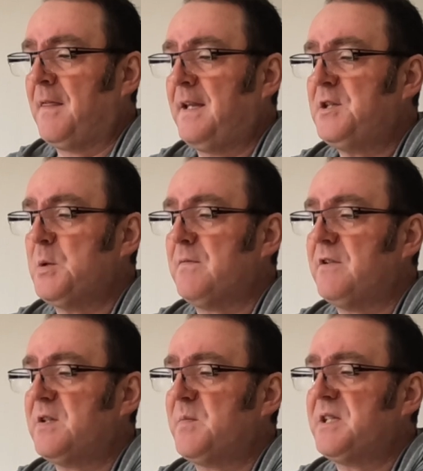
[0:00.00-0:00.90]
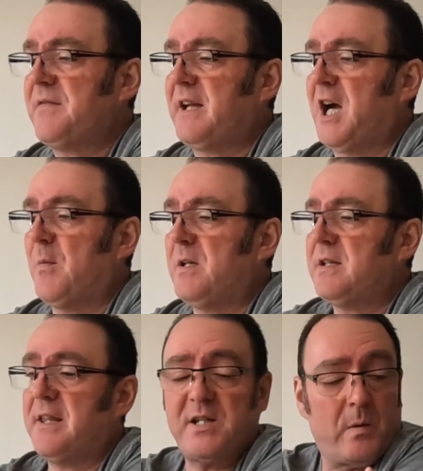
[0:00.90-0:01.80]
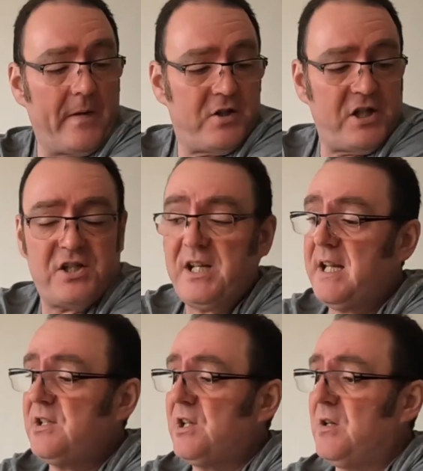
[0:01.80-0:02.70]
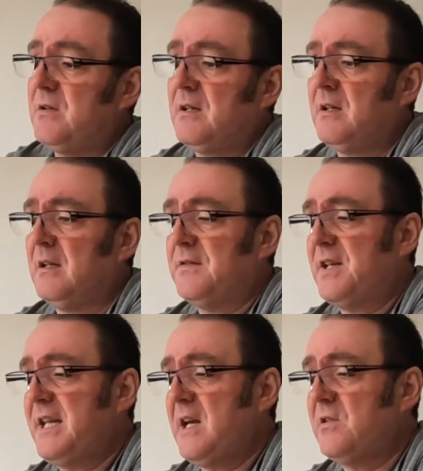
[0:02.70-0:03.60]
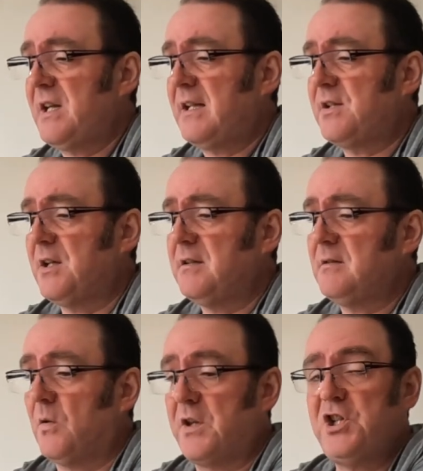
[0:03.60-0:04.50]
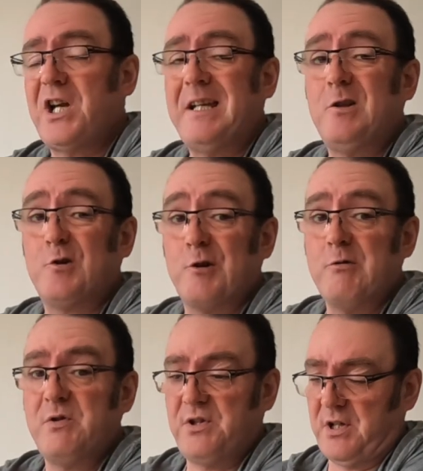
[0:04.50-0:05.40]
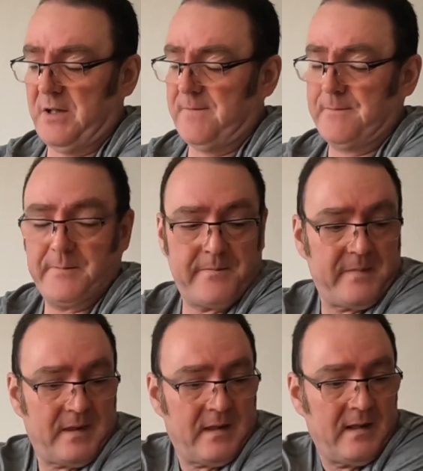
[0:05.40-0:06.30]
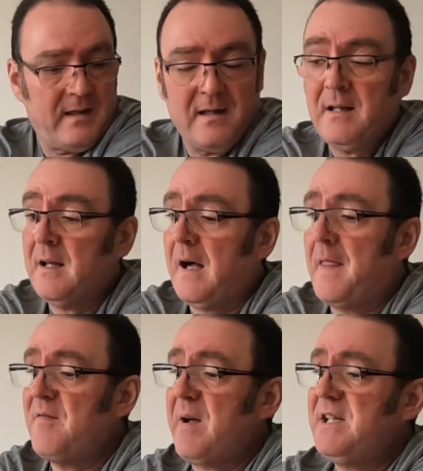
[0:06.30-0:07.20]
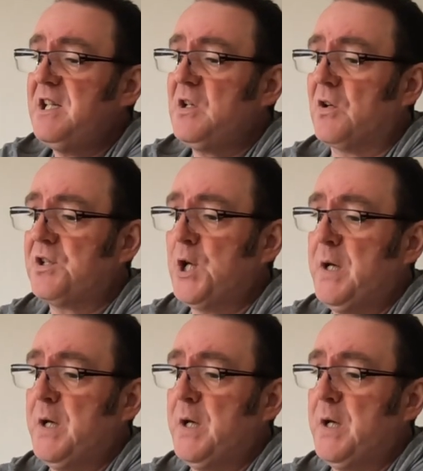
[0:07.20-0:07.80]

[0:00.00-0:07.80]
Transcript: They do them for specific helmets. For this one, the GT Air 2, the Neotech 2, or the J Cruise 2. And they've basically got 2.